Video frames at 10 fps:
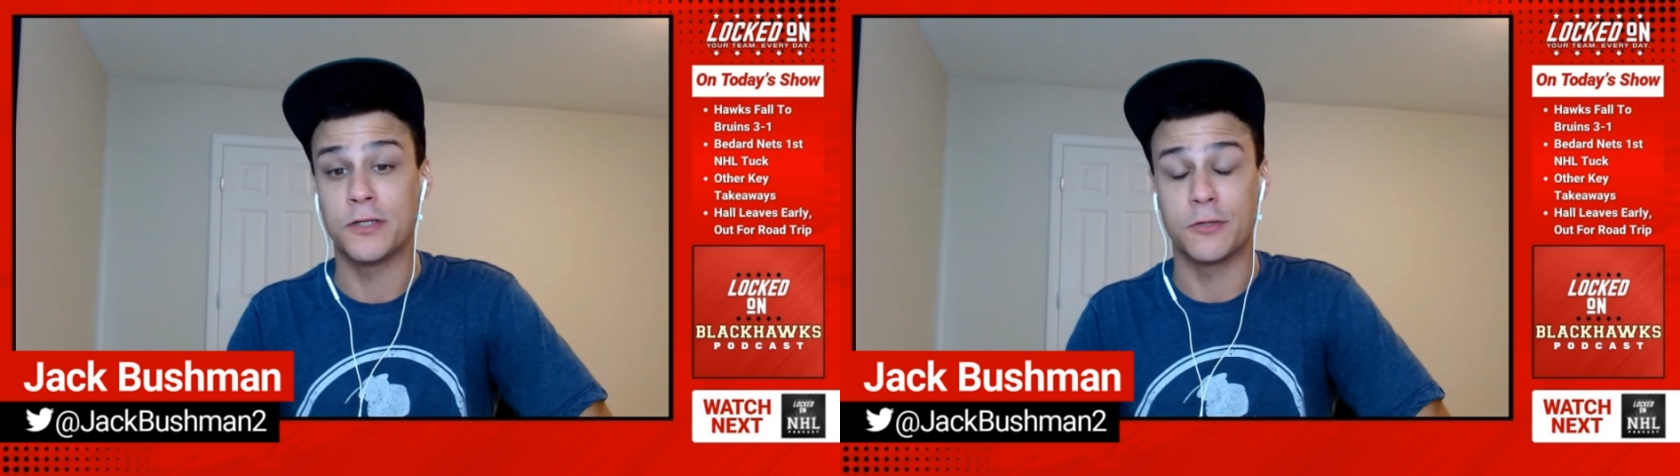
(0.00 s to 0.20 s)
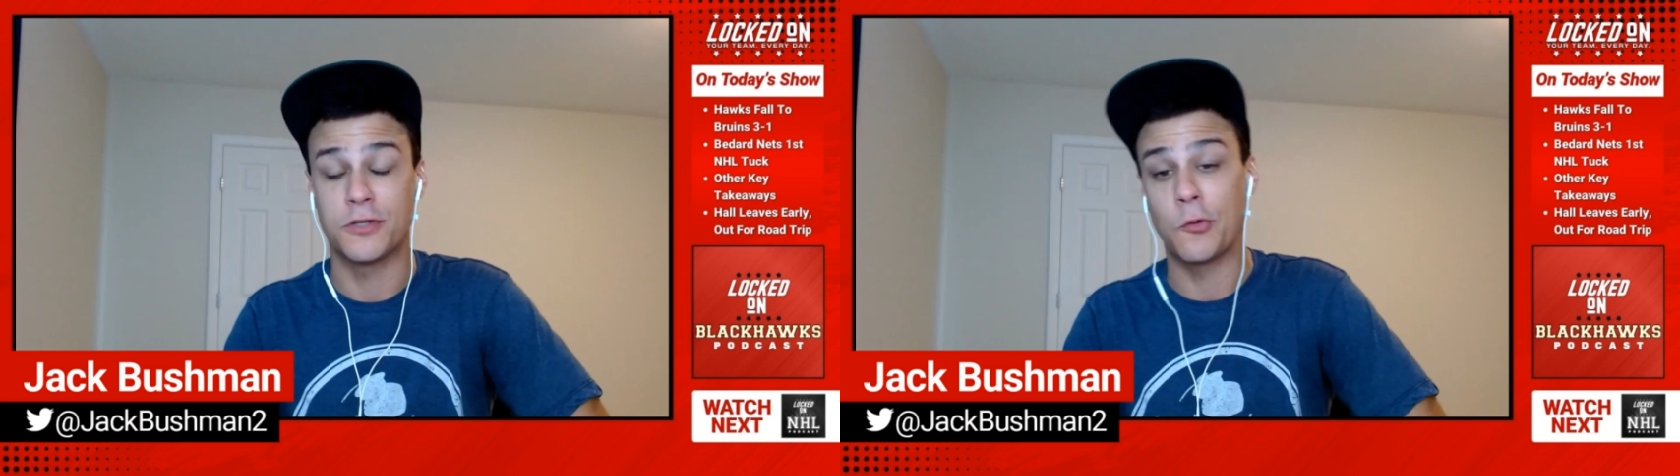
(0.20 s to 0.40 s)

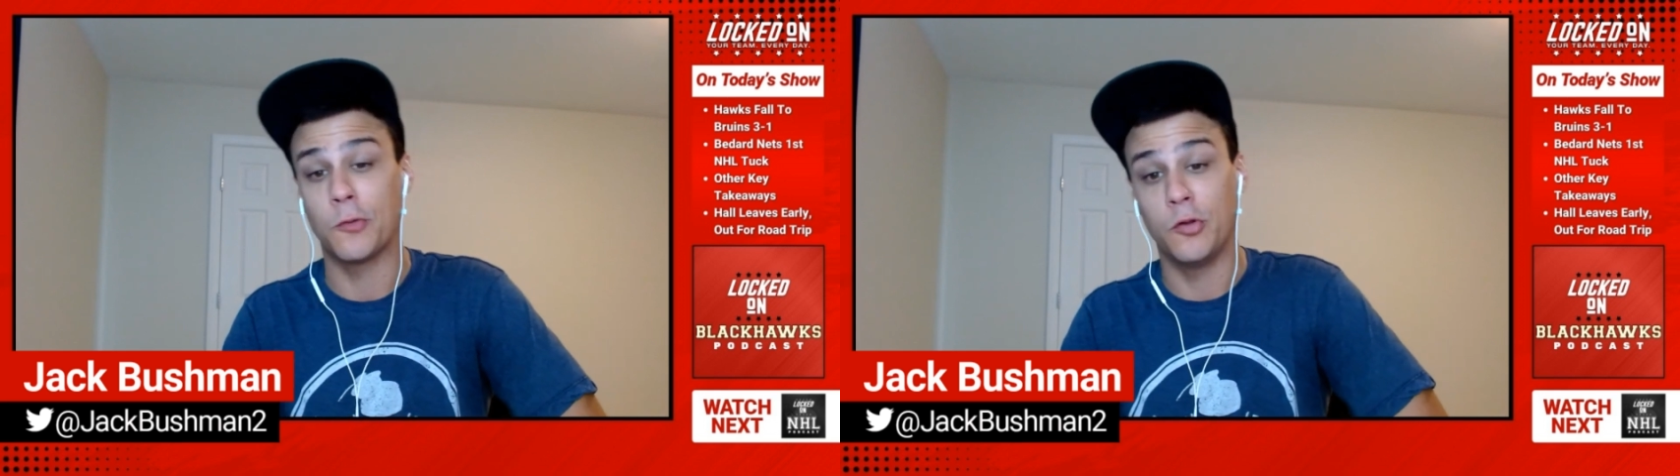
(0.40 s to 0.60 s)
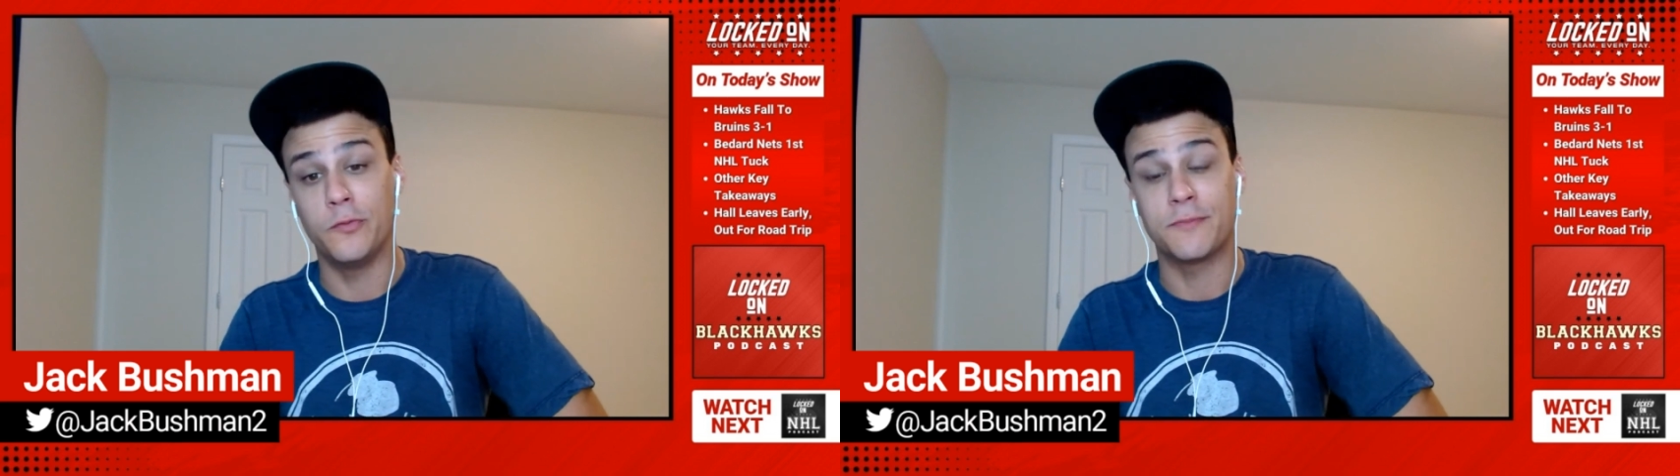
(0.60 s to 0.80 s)
So
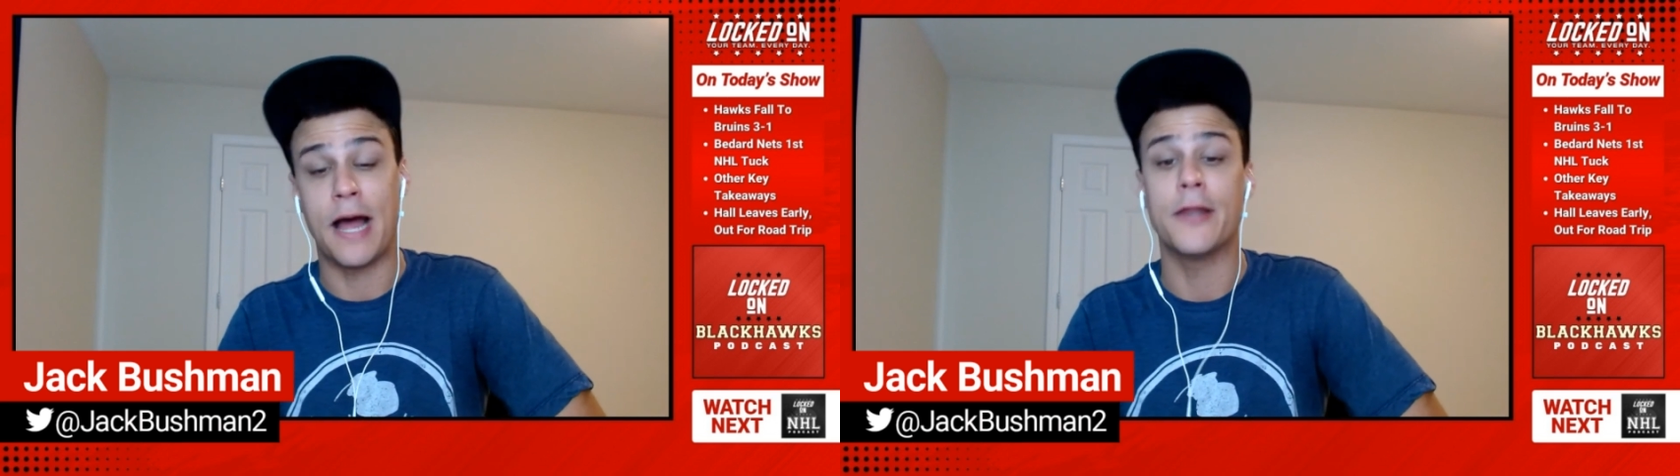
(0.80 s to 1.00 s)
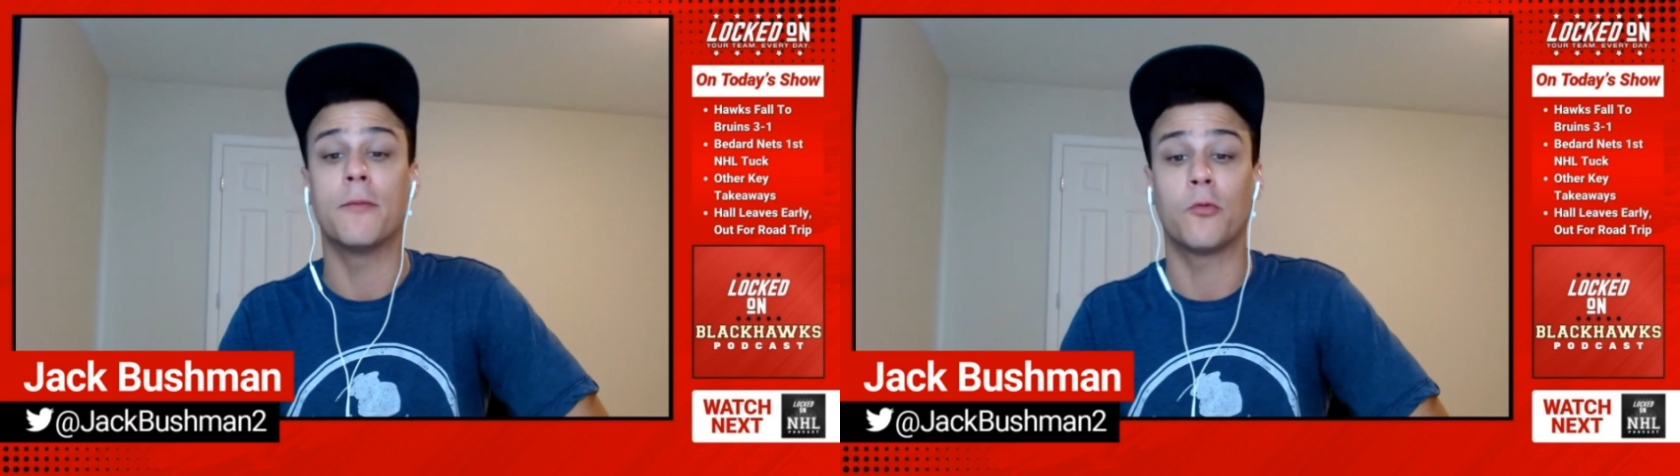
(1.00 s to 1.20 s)
Soderblom is
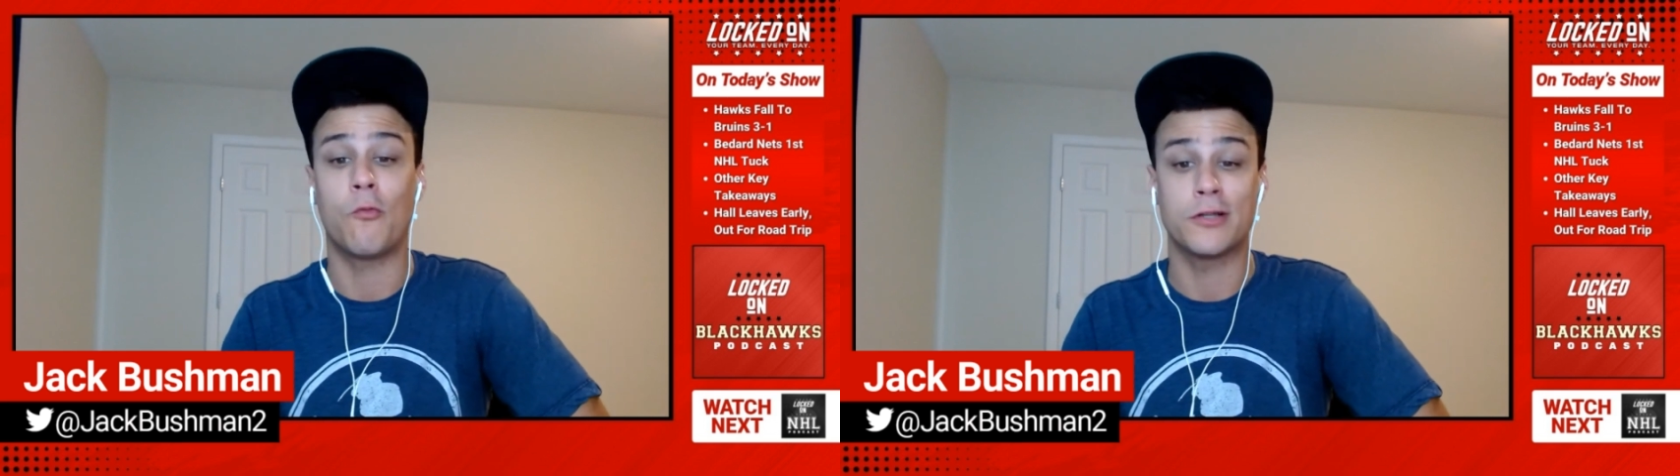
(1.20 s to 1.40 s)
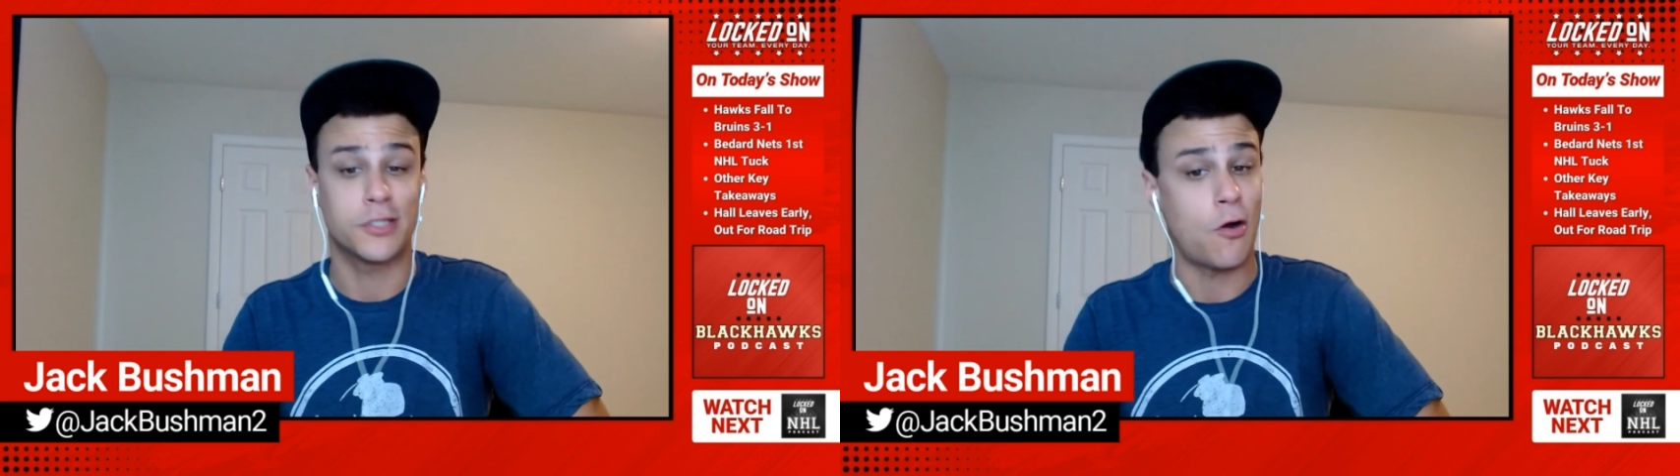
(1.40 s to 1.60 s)
my number
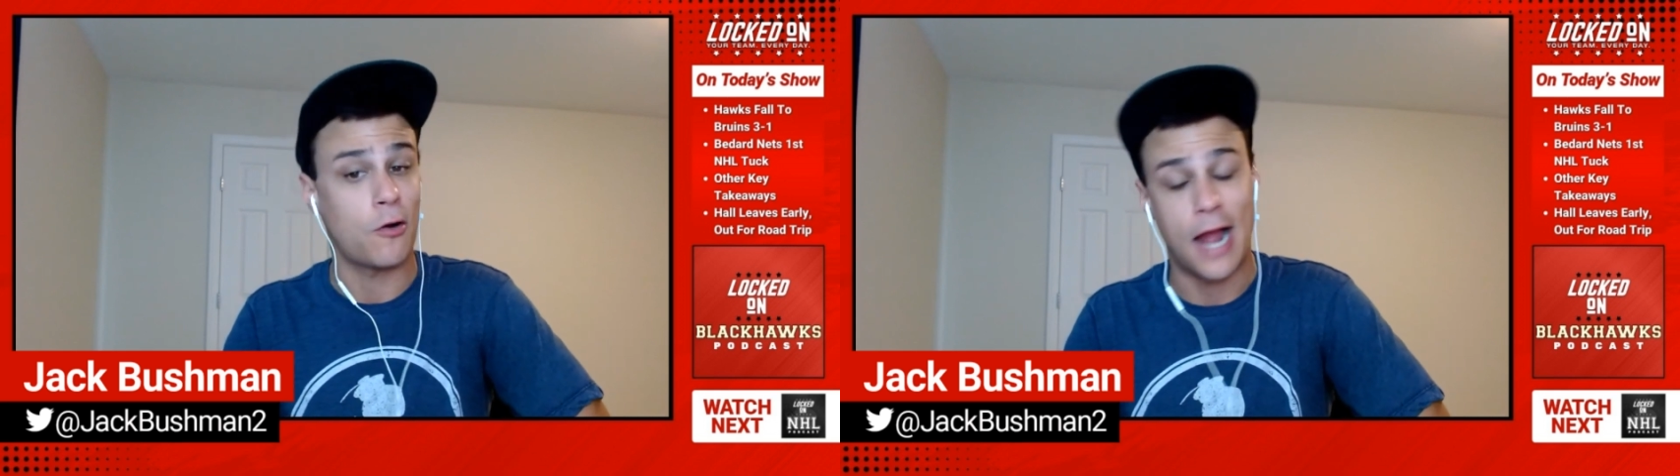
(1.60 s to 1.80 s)
one star.